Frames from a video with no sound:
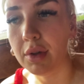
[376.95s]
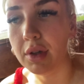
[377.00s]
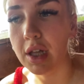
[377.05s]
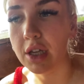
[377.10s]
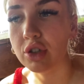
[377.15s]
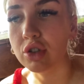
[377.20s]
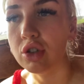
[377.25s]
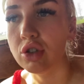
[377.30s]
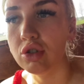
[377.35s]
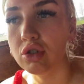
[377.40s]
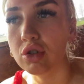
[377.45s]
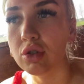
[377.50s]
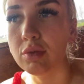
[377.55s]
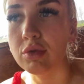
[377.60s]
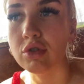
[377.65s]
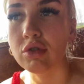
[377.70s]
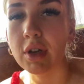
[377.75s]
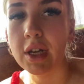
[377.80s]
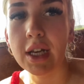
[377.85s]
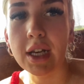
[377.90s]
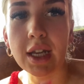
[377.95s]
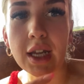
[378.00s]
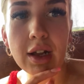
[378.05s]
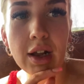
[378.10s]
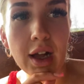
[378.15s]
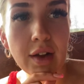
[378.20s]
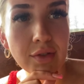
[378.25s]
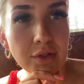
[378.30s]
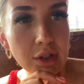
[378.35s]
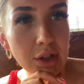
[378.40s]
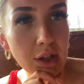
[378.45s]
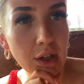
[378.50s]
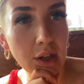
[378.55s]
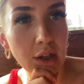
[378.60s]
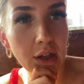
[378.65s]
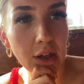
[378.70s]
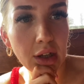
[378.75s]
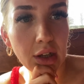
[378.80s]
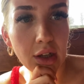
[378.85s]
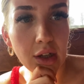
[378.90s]
I should have just come straight in here after the
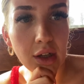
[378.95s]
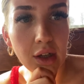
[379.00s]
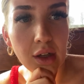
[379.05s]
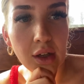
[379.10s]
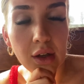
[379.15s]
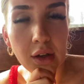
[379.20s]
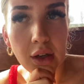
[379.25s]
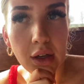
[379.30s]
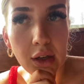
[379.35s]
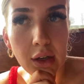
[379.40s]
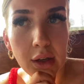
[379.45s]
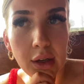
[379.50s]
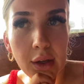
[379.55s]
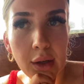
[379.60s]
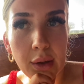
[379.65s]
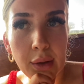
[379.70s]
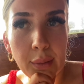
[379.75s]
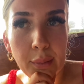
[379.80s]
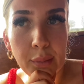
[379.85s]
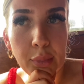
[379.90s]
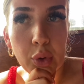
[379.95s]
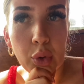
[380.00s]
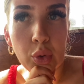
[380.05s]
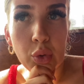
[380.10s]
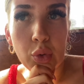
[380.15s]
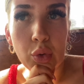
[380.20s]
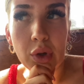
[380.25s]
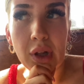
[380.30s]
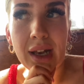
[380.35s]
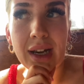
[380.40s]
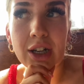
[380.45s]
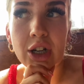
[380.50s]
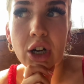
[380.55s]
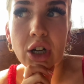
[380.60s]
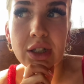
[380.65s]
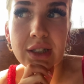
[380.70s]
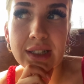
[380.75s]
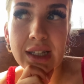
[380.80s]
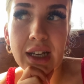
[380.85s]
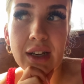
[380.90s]
pool. And I
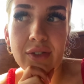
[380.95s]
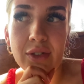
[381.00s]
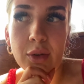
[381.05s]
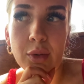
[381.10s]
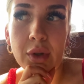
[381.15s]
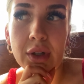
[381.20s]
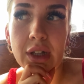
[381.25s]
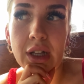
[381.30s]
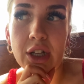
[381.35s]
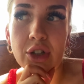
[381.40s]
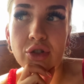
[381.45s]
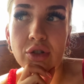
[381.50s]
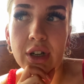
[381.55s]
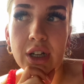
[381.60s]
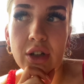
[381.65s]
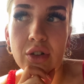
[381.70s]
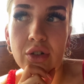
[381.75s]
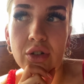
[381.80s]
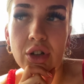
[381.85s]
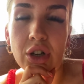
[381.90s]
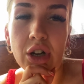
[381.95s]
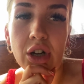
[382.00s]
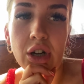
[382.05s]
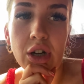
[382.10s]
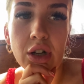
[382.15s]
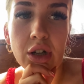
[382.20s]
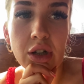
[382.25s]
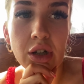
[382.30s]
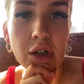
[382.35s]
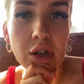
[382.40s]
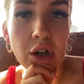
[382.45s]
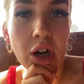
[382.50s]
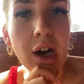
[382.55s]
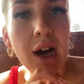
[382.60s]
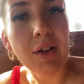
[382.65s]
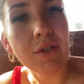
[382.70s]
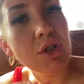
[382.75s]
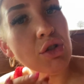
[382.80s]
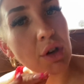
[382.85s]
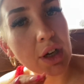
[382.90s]
can't decide if I want a drink or not. Can't
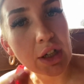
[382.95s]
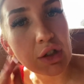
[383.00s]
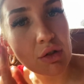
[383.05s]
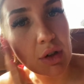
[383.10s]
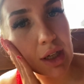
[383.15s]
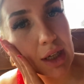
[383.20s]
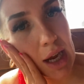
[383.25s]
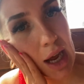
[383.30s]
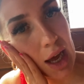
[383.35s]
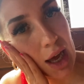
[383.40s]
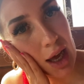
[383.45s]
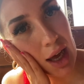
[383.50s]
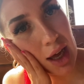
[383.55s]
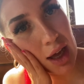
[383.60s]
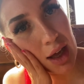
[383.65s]
have a drink drink yet.